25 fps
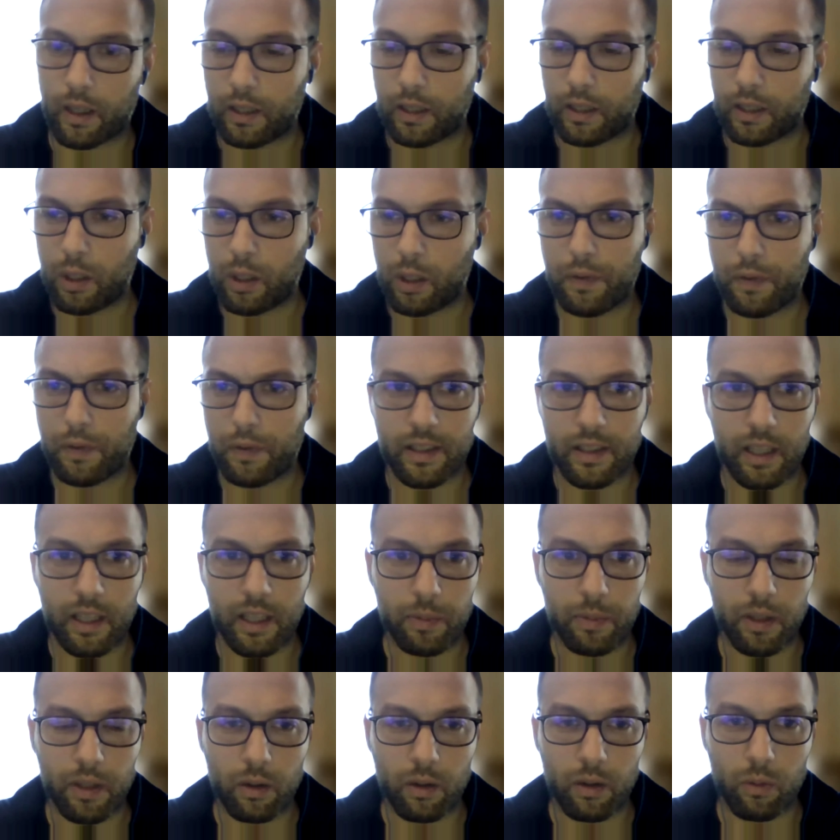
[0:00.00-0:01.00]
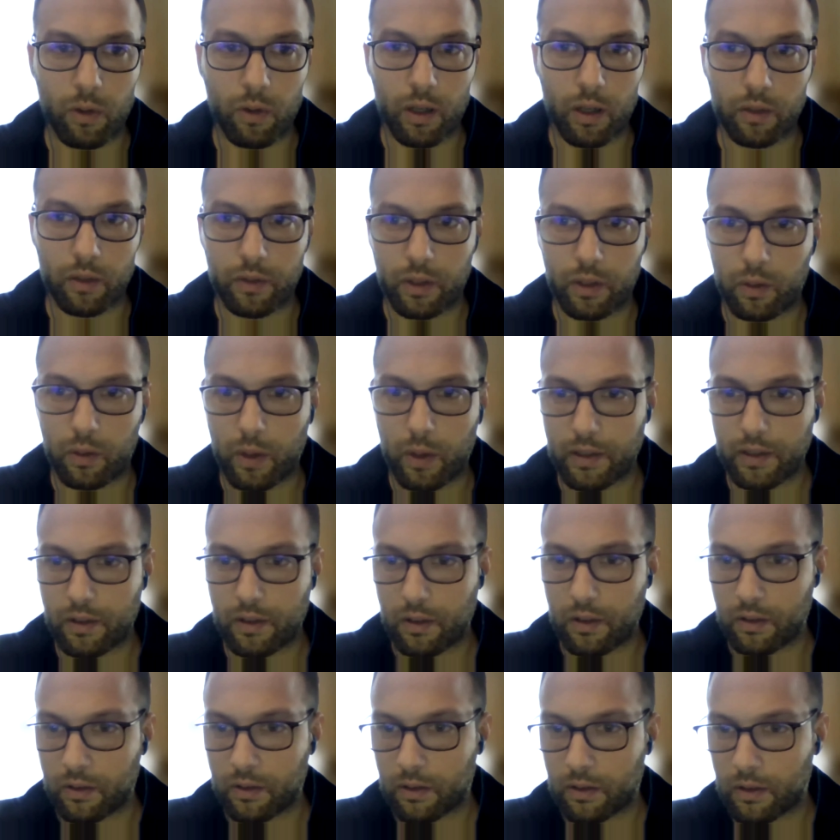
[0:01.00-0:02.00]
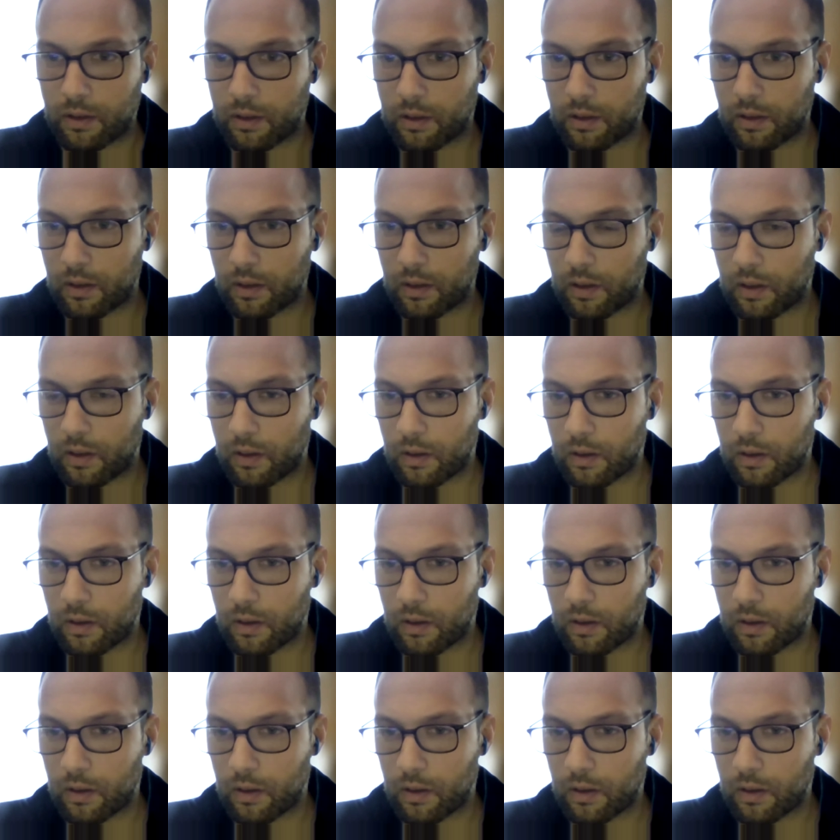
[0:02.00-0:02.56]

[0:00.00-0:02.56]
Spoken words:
I don't know if I skipped one of the questions.